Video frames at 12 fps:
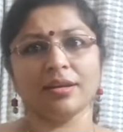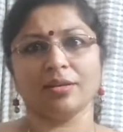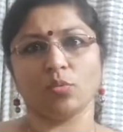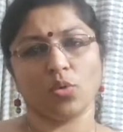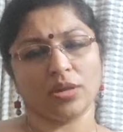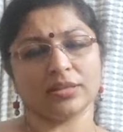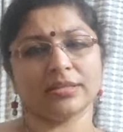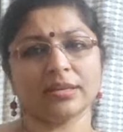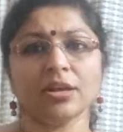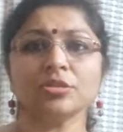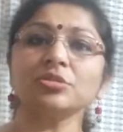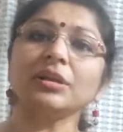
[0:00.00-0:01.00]
walls.
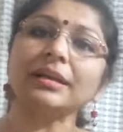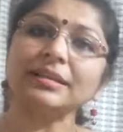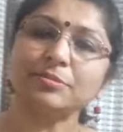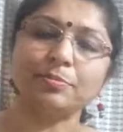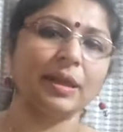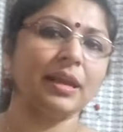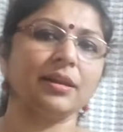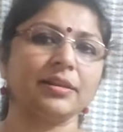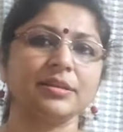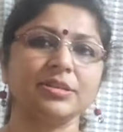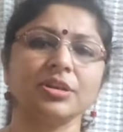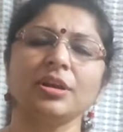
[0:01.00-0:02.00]
So that is paid
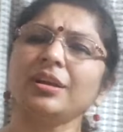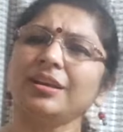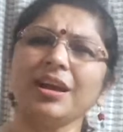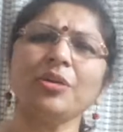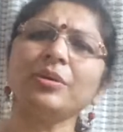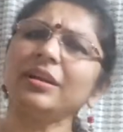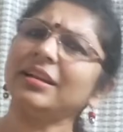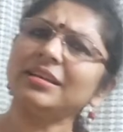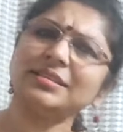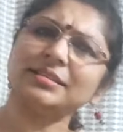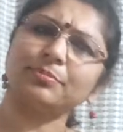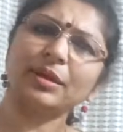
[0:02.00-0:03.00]
reach. Now it
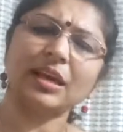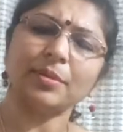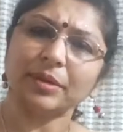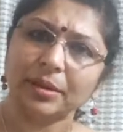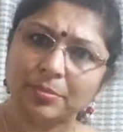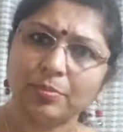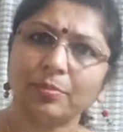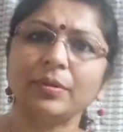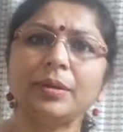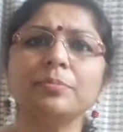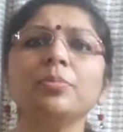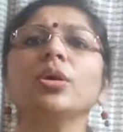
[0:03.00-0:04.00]
is become
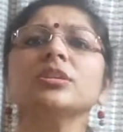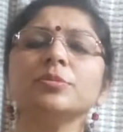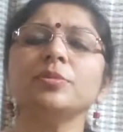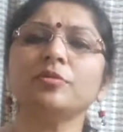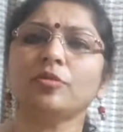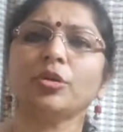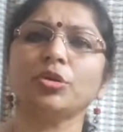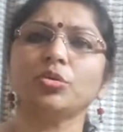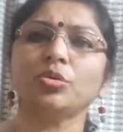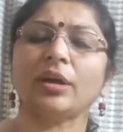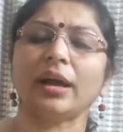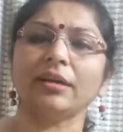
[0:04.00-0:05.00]
impossible for
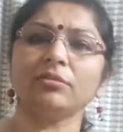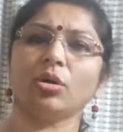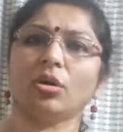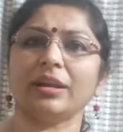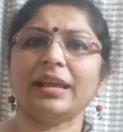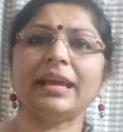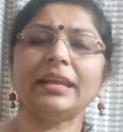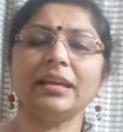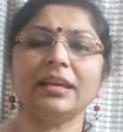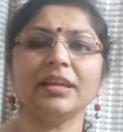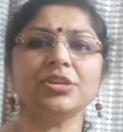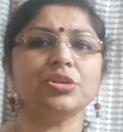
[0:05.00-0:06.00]
you to have organic
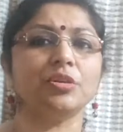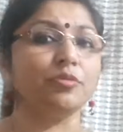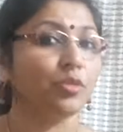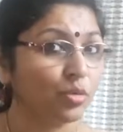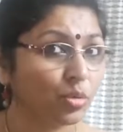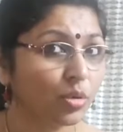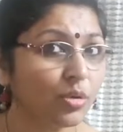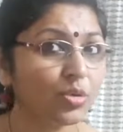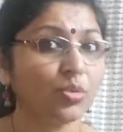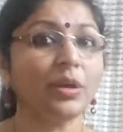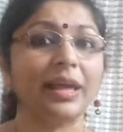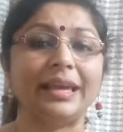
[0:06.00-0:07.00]
reach if you don't
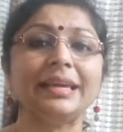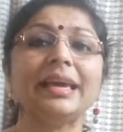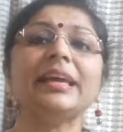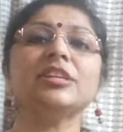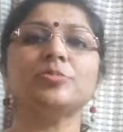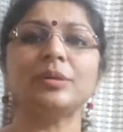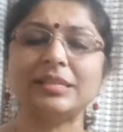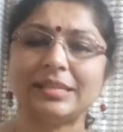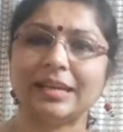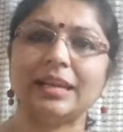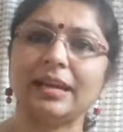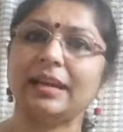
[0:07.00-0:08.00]
do engagement
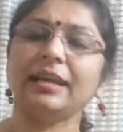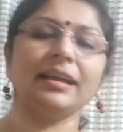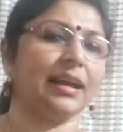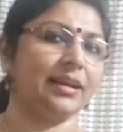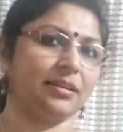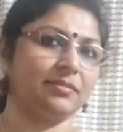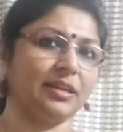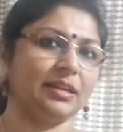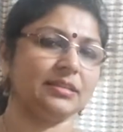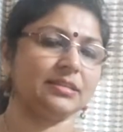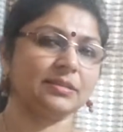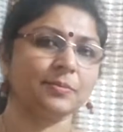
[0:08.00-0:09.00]
generating
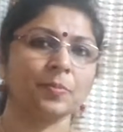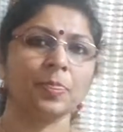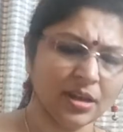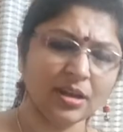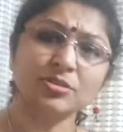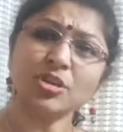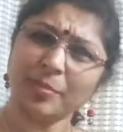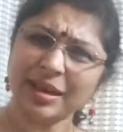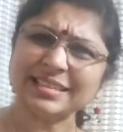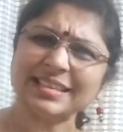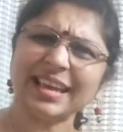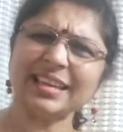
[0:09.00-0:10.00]
activities. So am
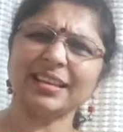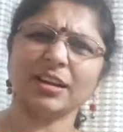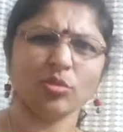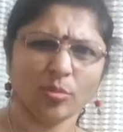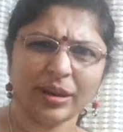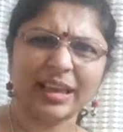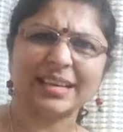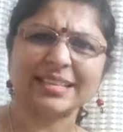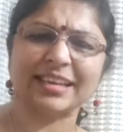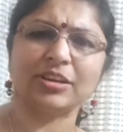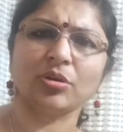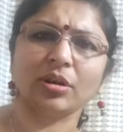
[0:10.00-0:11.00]
I saying that nobody has
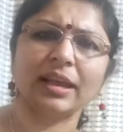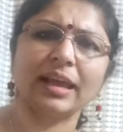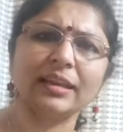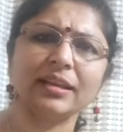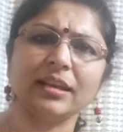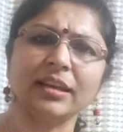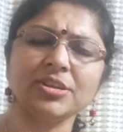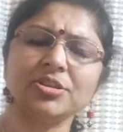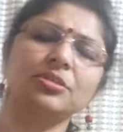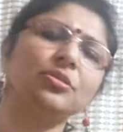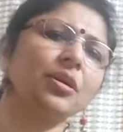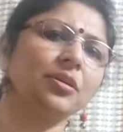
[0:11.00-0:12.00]
any organic reach?
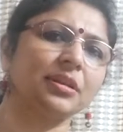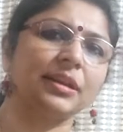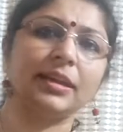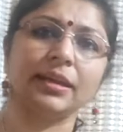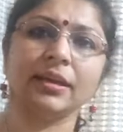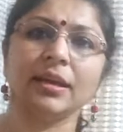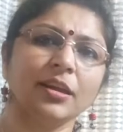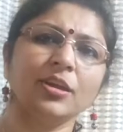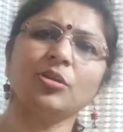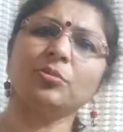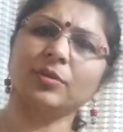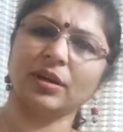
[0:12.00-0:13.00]
Not really.
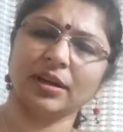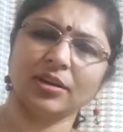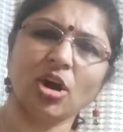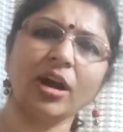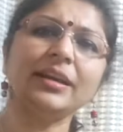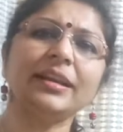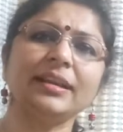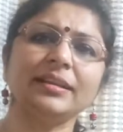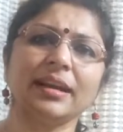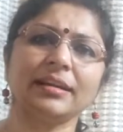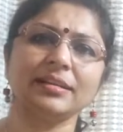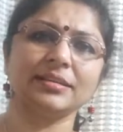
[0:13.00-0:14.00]
Content
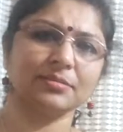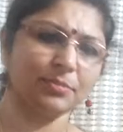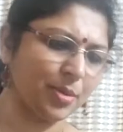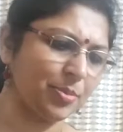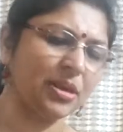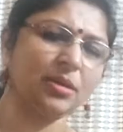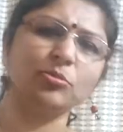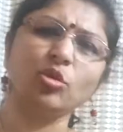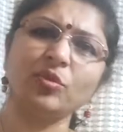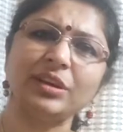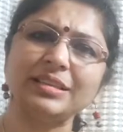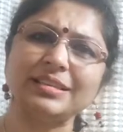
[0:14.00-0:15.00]
that is maybe
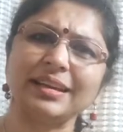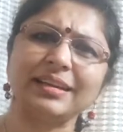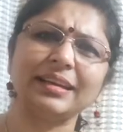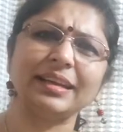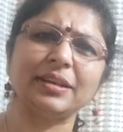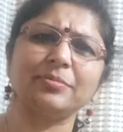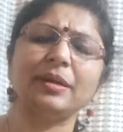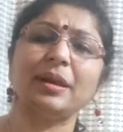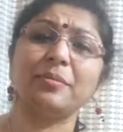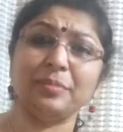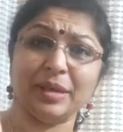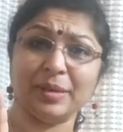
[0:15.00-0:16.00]
movies,
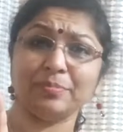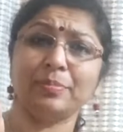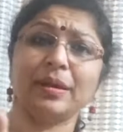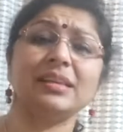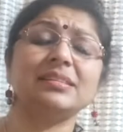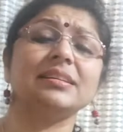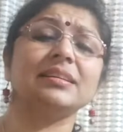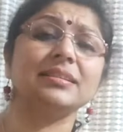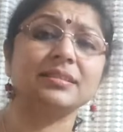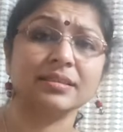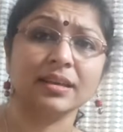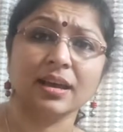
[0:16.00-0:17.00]
entertainment, meme
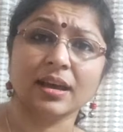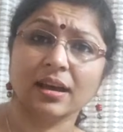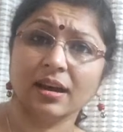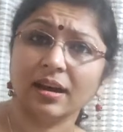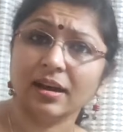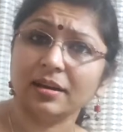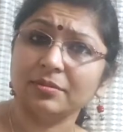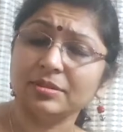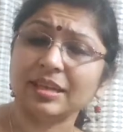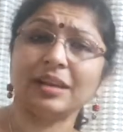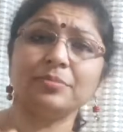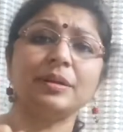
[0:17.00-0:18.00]
pages,
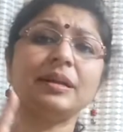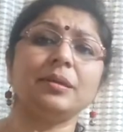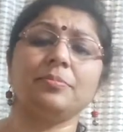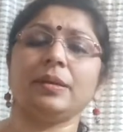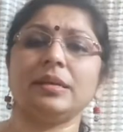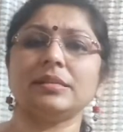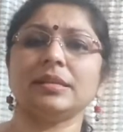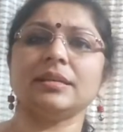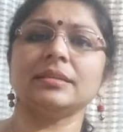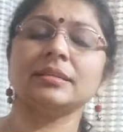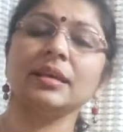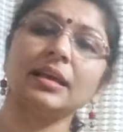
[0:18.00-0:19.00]
celebrity
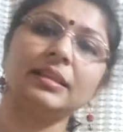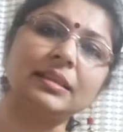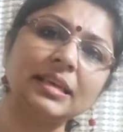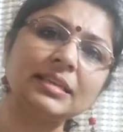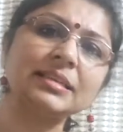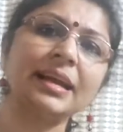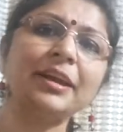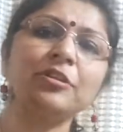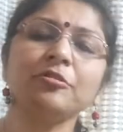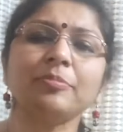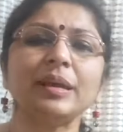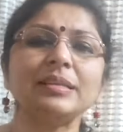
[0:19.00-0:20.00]
pages, these kind
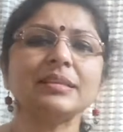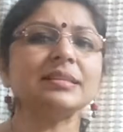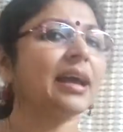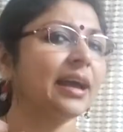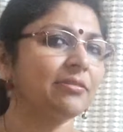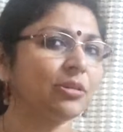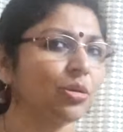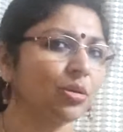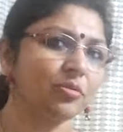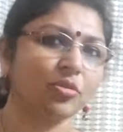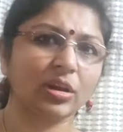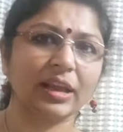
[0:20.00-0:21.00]
of pages have a lot
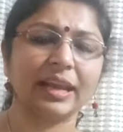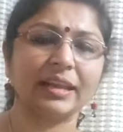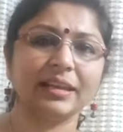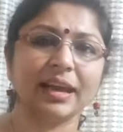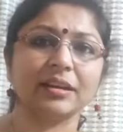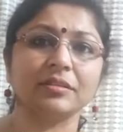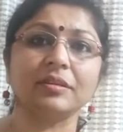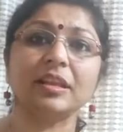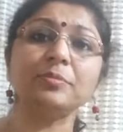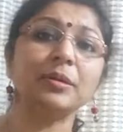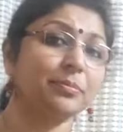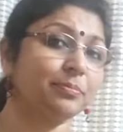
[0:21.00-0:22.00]
of organic
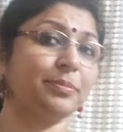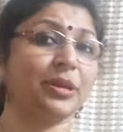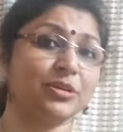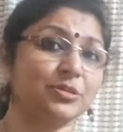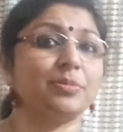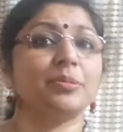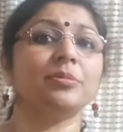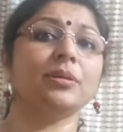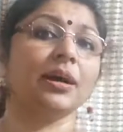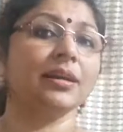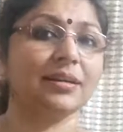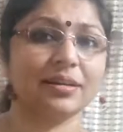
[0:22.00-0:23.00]
activity, but because people
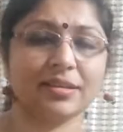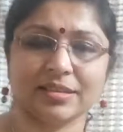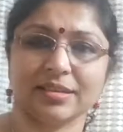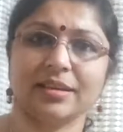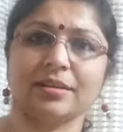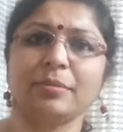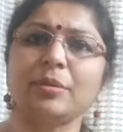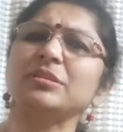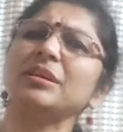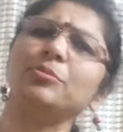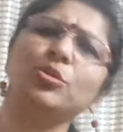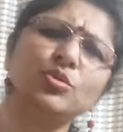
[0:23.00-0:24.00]
are interested, maybe
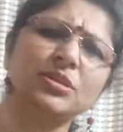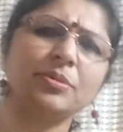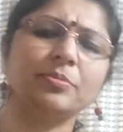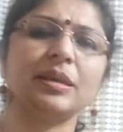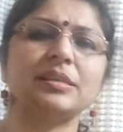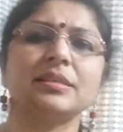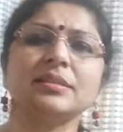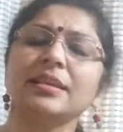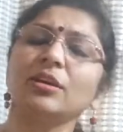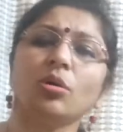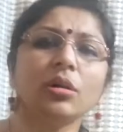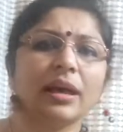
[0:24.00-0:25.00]
some music pages,
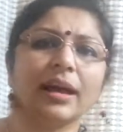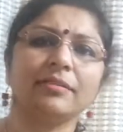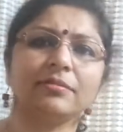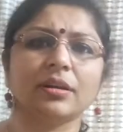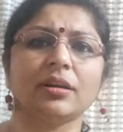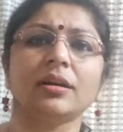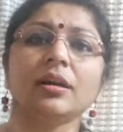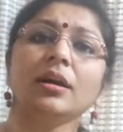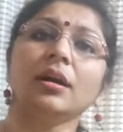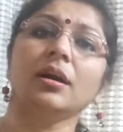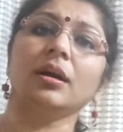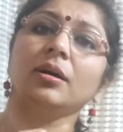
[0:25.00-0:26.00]
they all have
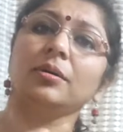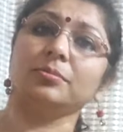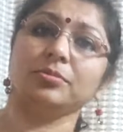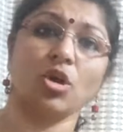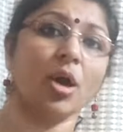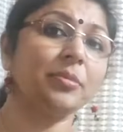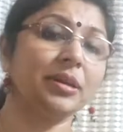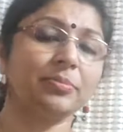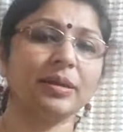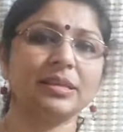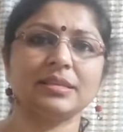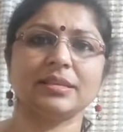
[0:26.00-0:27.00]
comedy
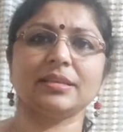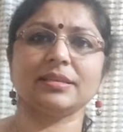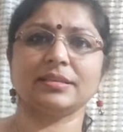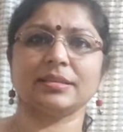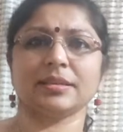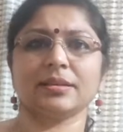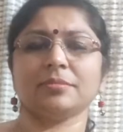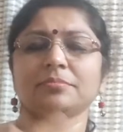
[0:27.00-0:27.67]
pages,